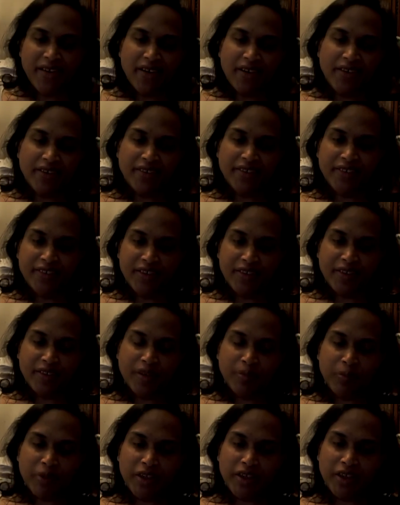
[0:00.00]
I sent
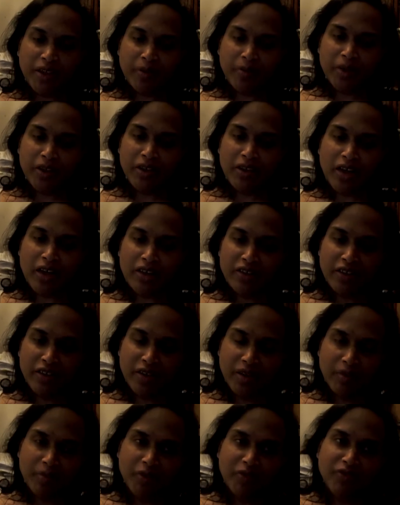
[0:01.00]
them an email asking
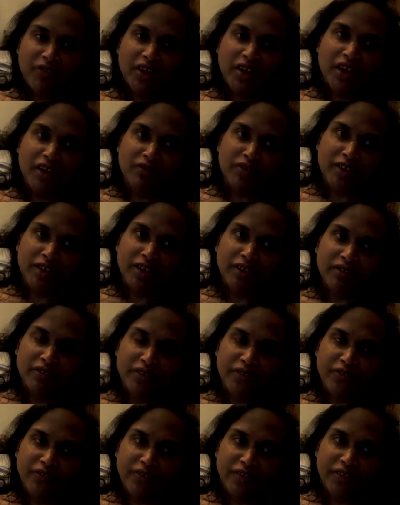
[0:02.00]
them if I have to get a
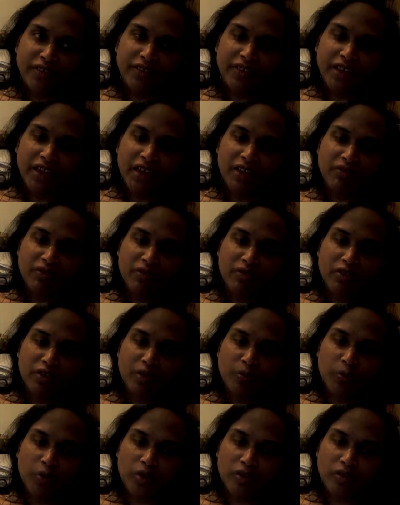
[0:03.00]
referral. They haven't
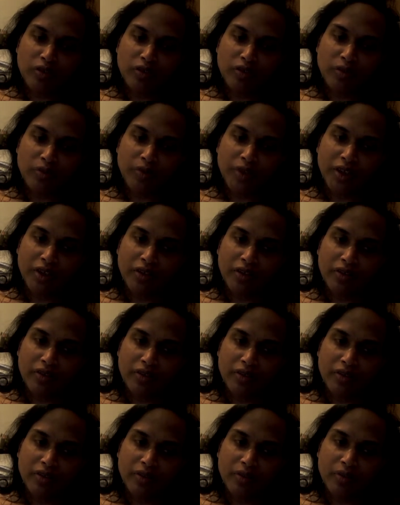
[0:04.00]
responded to me yet. I
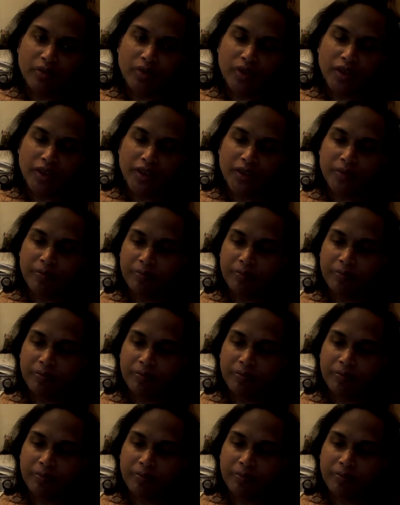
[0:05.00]
don't know why.